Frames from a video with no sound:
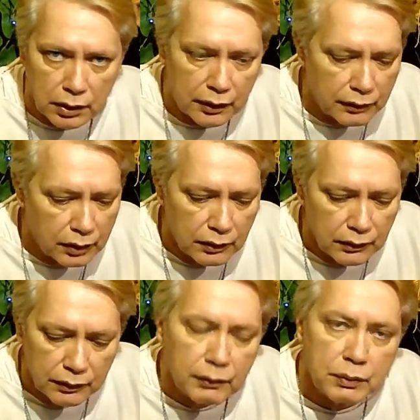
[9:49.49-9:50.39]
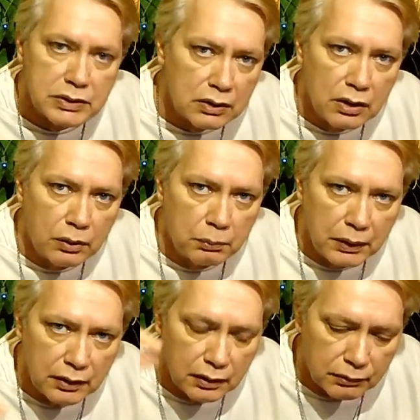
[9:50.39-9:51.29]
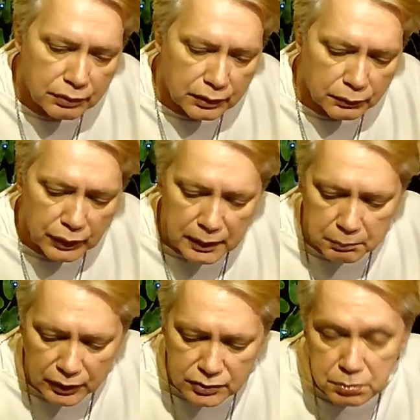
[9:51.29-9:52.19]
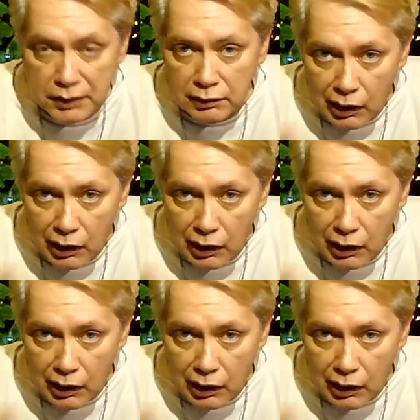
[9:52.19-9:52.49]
and there was a little bit of a reimbursement.